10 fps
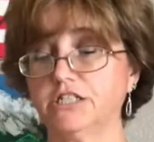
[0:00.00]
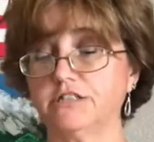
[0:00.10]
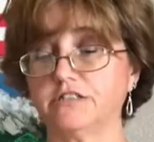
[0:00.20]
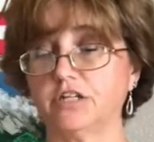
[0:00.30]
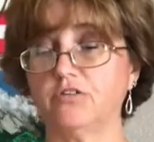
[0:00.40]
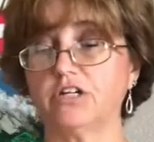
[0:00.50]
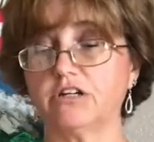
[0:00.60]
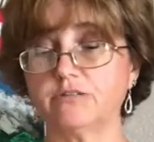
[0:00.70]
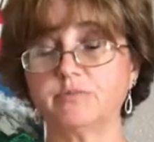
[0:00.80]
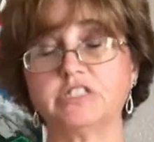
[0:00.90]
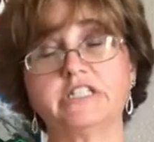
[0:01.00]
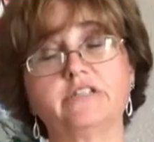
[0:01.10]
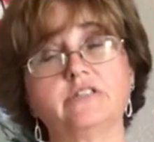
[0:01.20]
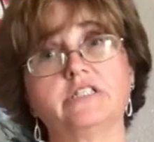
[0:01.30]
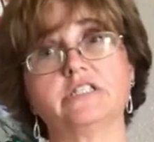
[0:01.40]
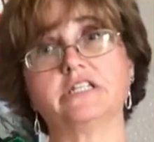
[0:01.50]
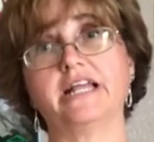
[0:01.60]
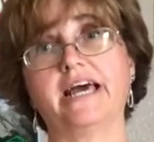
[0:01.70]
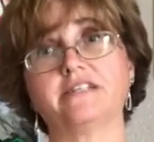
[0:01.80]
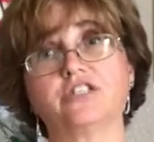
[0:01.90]
So it comes down to the
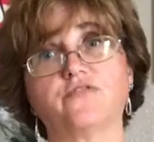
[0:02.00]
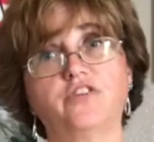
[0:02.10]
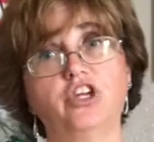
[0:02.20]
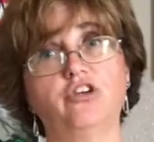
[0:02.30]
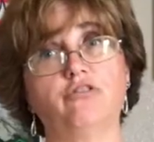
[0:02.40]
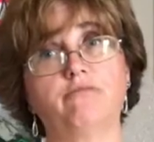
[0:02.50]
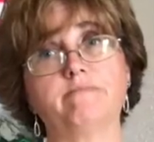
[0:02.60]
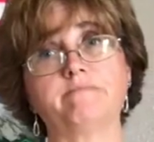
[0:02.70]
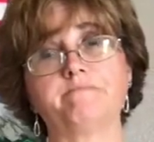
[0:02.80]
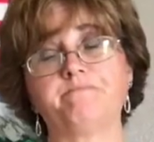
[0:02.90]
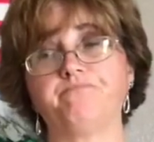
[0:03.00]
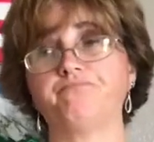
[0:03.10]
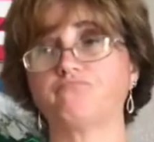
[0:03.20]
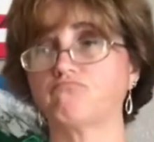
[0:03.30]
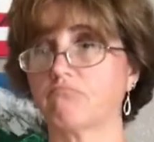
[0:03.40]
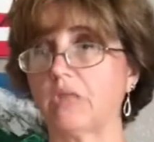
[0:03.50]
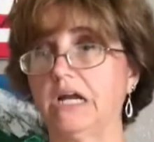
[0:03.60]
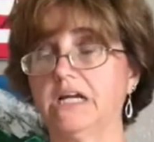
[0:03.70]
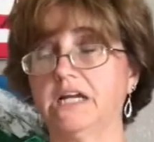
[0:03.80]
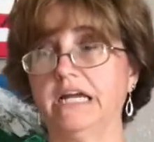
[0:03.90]
last few.
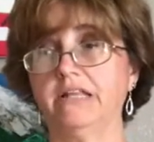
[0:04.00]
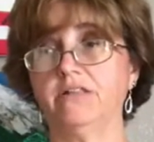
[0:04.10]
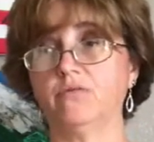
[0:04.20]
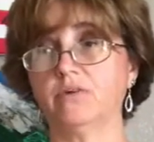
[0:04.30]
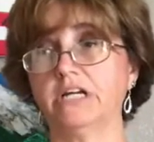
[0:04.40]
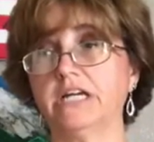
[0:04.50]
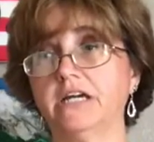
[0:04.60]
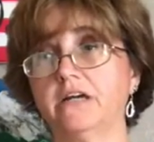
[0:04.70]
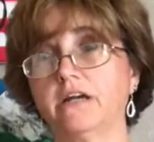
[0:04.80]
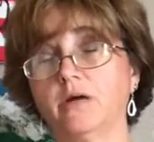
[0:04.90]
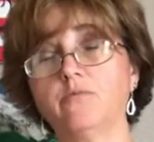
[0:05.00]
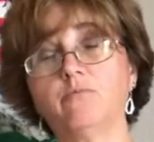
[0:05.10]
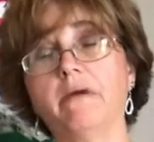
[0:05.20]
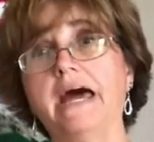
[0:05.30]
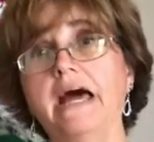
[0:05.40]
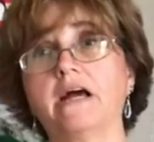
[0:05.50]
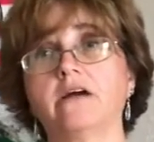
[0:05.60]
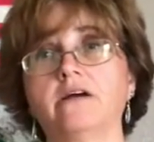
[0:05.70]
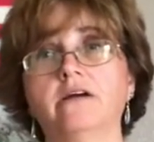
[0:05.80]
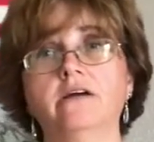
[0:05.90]
And the one kid comes back
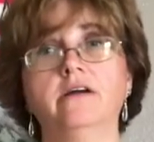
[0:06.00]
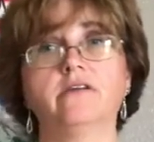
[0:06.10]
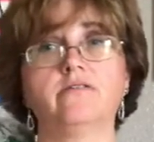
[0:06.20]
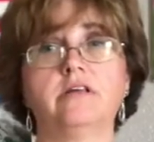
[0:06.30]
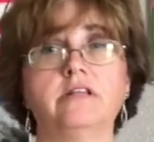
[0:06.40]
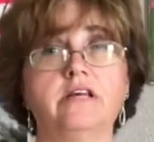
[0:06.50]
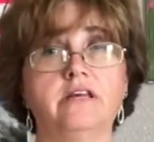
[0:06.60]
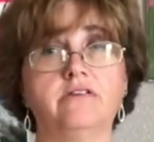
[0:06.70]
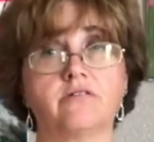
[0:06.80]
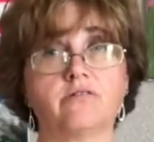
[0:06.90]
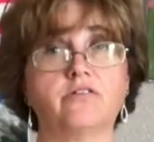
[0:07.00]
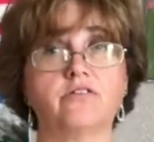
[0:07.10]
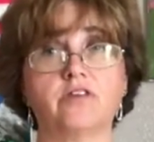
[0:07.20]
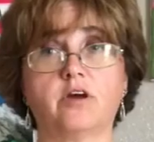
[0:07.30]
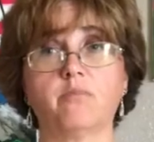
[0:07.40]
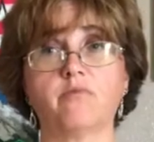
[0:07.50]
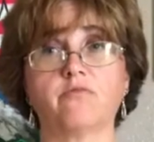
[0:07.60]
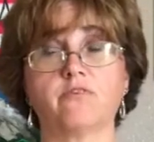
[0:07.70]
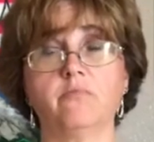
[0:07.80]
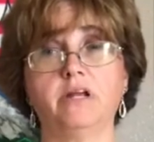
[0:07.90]
saying that he's going to stop him
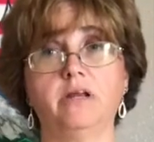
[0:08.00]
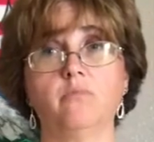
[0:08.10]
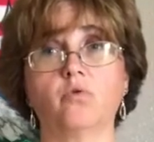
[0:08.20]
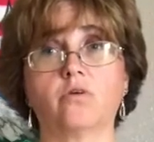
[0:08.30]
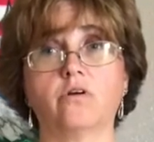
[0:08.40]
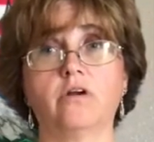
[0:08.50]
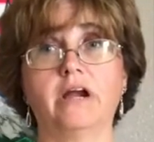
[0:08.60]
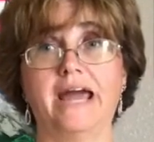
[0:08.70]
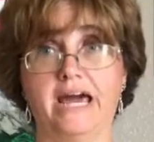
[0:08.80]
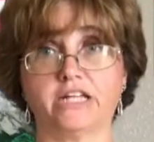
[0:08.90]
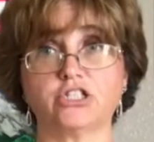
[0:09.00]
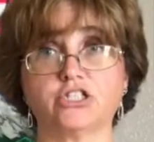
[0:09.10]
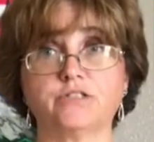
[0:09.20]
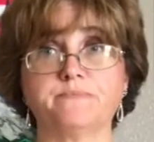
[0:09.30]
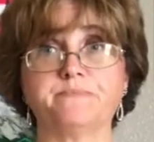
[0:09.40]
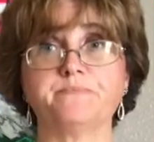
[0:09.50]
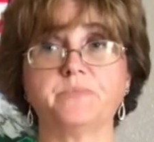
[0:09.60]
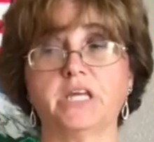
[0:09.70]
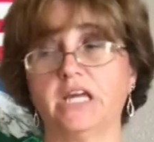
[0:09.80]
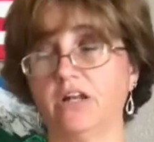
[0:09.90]
from any more action.
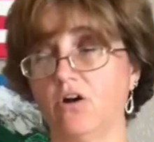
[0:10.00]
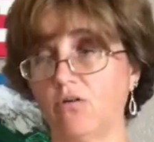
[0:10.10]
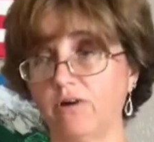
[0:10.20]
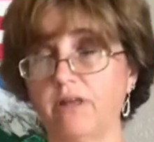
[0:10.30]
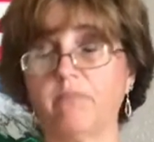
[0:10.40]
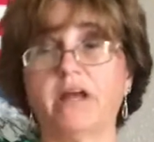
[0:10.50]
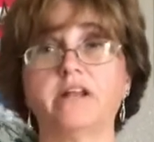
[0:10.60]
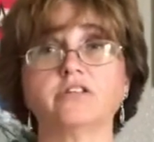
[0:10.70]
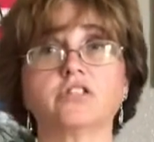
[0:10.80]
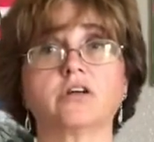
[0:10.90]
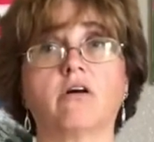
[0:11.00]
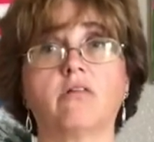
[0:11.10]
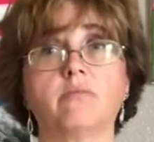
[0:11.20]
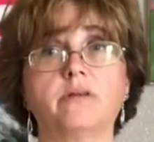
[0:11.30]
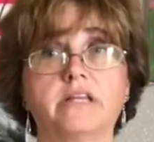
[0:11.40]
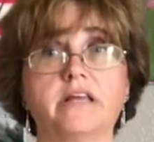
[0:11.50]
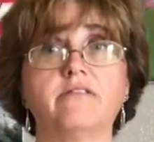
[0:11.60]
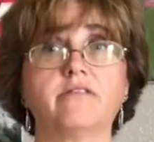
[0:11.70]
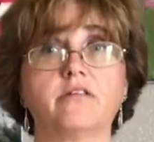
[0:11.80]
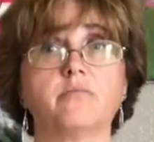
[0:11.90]
He had already managed to call the
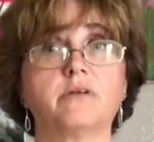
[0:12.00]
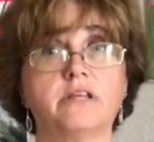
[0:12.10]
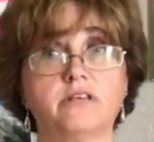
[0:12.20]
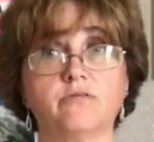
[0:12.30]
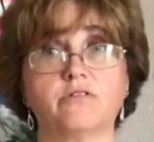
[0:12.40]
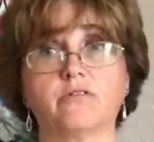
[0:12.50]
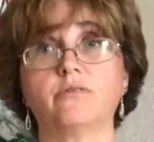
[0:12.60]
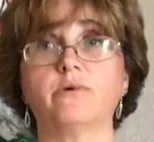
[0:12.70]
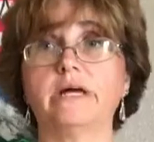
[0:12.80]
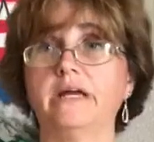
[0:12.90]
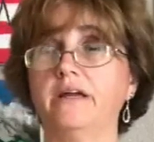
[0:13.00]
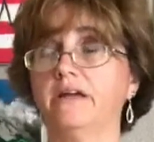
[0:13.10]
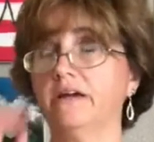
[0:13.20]
police, so the police was on way.